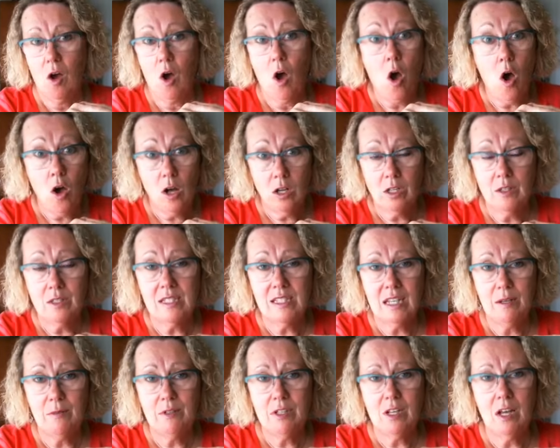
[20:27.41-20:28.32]
all at the
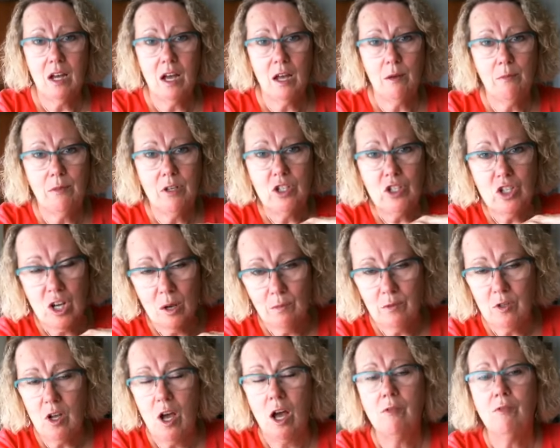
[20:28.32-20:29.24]
same time,
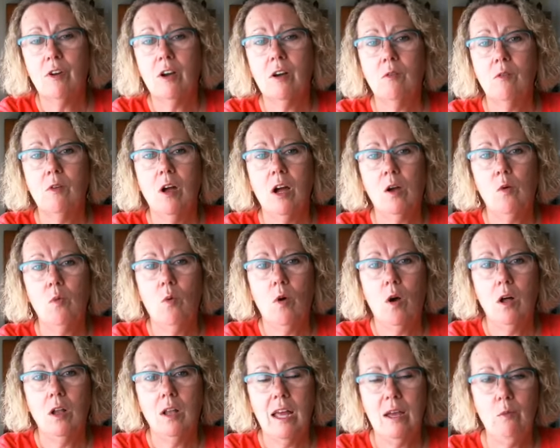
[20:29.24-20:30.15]
jumped off our rock
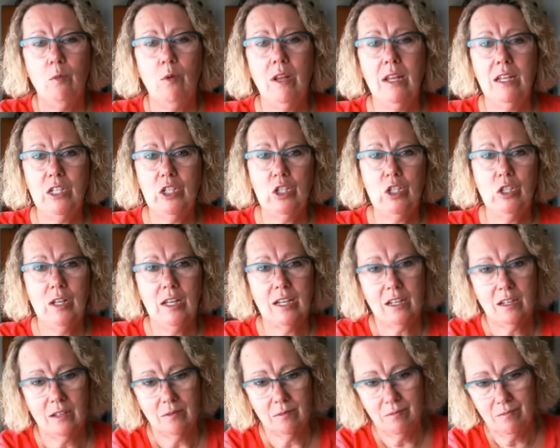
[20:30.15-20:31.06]
wall and went into like
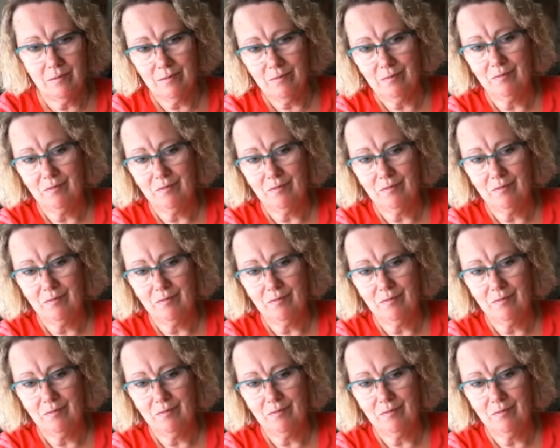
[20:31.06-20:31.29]
a